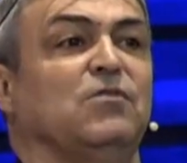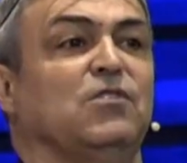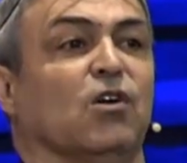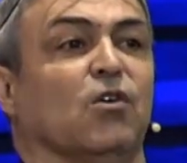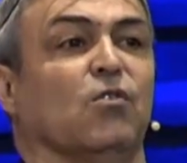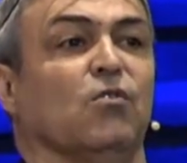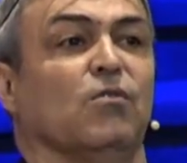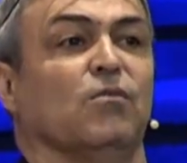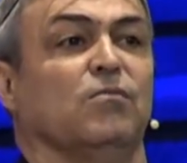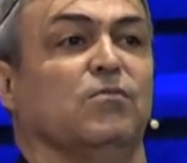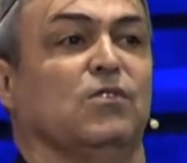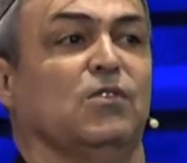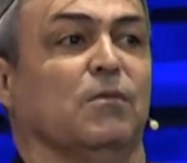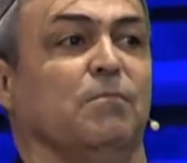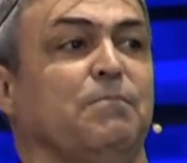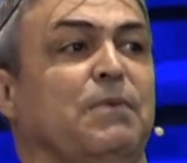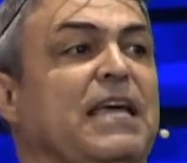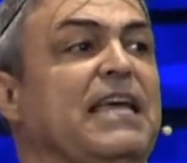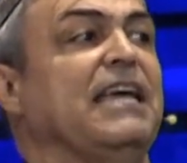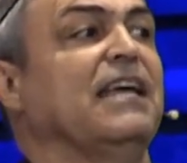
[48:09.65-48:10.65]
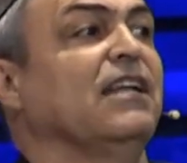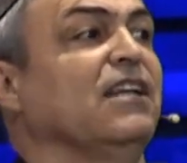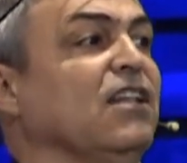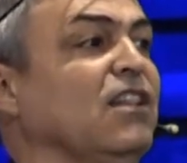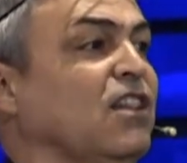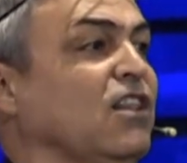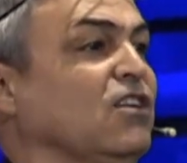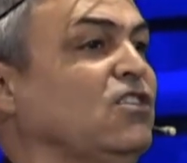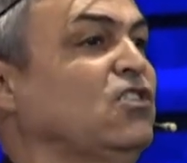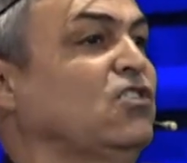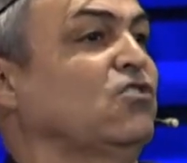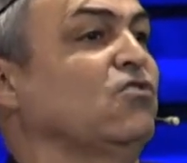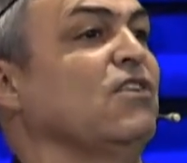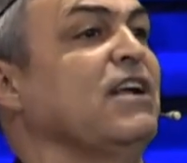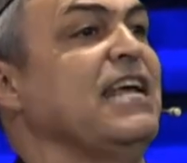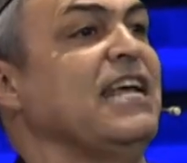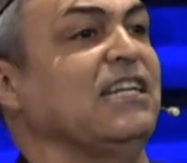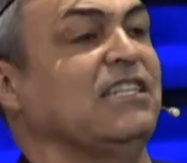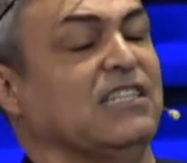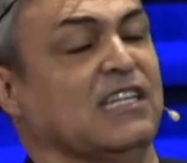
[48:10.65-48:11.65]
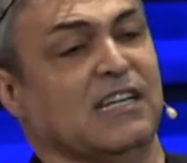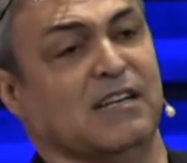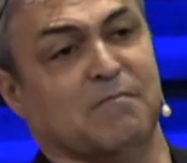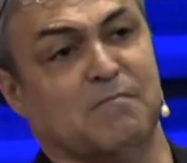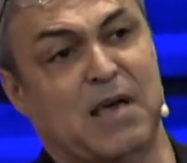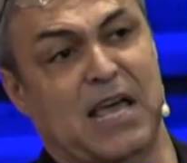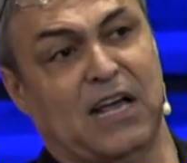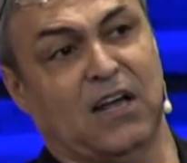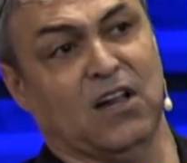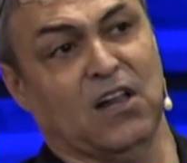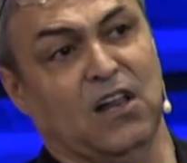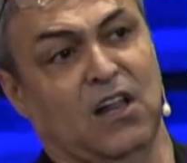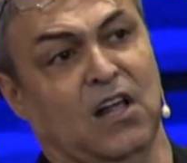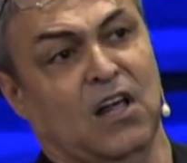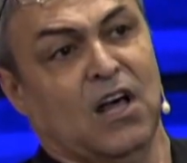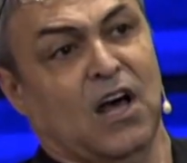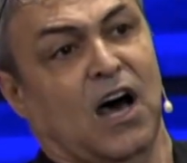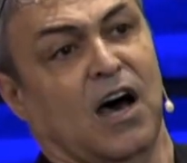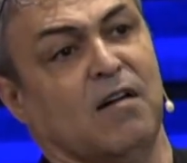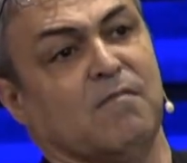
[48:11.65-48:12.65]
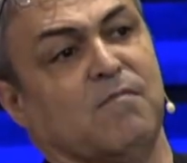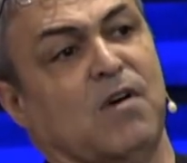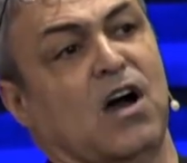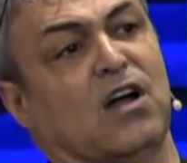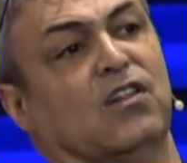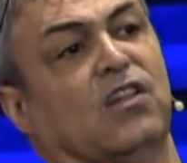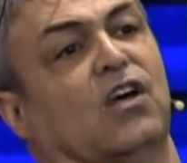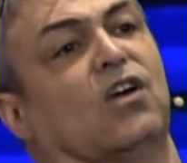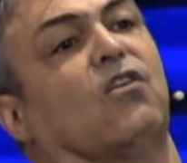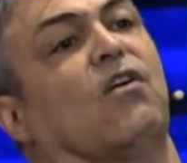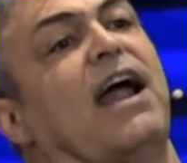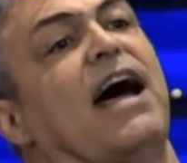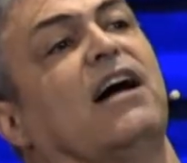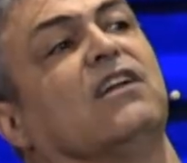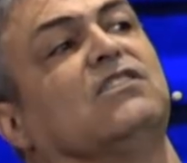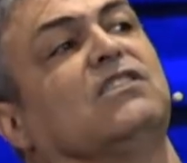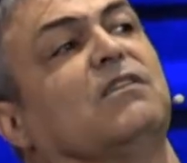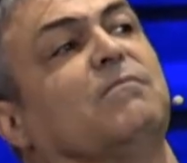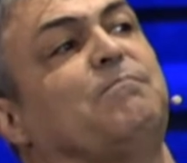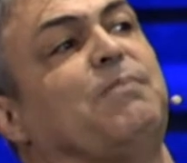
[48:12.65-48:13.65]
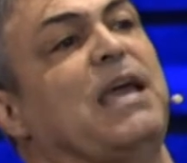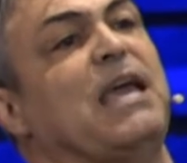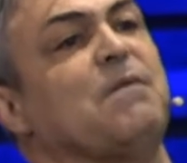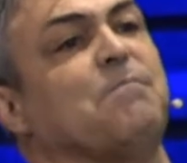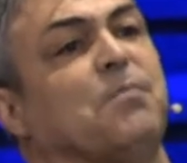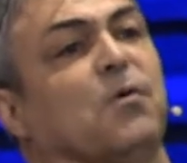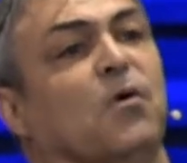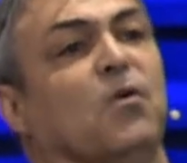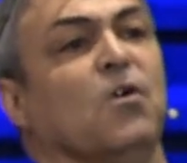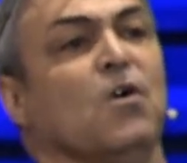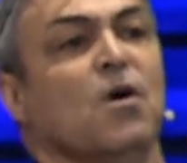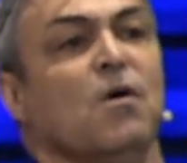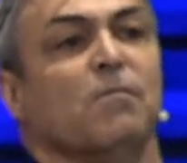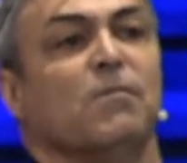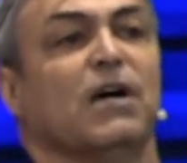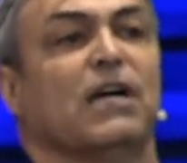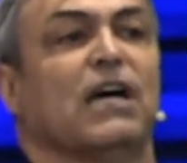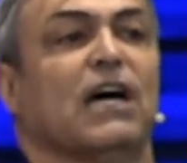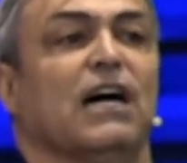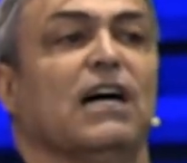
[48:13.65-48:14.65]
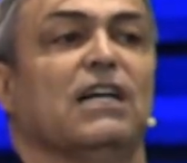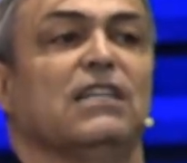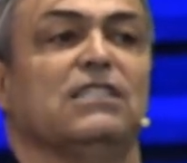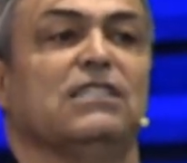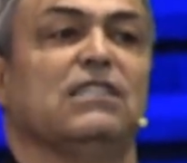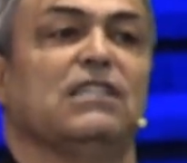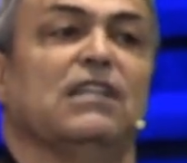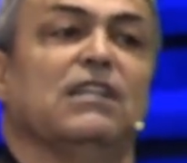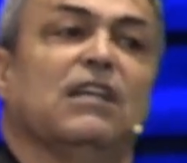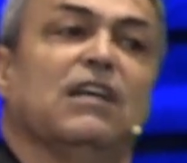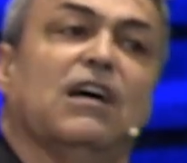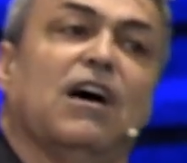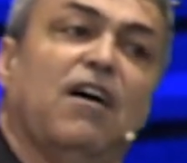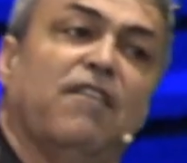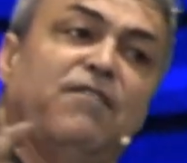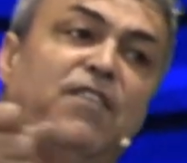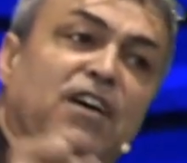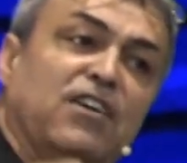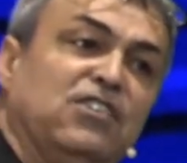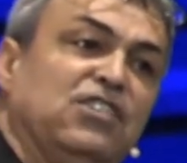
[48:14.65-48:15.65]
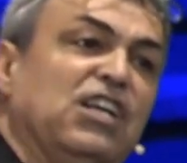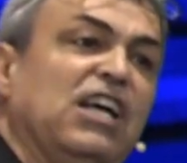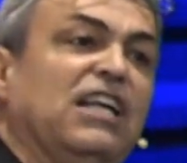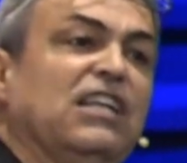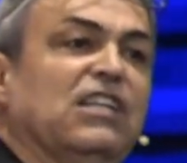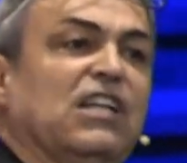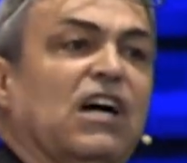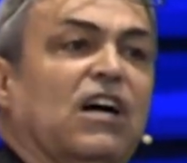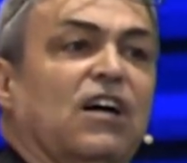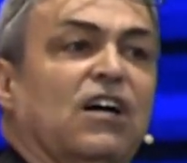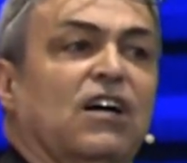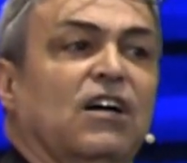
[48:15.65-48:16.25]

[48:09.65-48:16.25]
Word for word: to, to be into the streets and mingle among the crowds of people because of their gender.